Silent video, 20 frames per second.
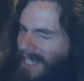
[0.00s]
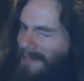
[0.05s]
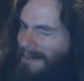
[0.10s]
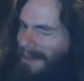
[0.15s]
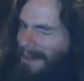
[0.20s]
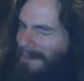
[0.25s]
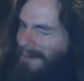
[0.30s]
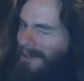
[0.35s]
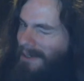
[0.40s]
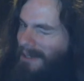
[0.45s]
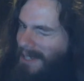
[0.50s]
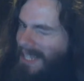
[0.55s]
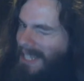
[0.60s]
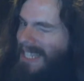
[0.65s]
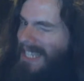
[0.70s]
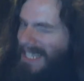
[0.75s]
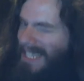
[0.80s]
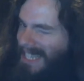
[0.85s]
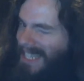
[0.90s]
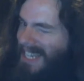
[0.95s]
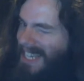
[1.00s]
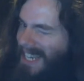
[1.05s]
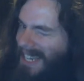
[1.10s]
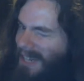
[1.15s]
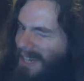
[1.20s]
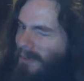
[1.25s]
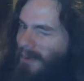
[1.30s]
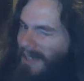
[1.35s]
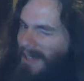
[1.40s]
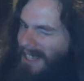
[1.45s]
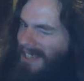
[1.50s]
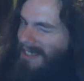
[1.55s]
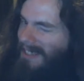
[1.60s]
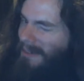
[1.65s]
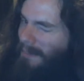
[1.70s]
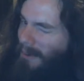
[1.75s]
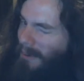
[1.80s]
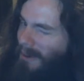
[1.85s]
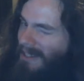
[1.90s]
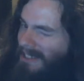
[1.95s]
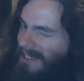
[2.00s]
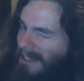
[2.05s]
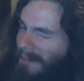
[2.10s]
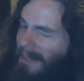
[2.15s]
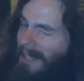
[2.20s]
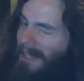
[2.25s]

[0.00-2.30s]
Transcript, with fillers: bit more than you think when you support some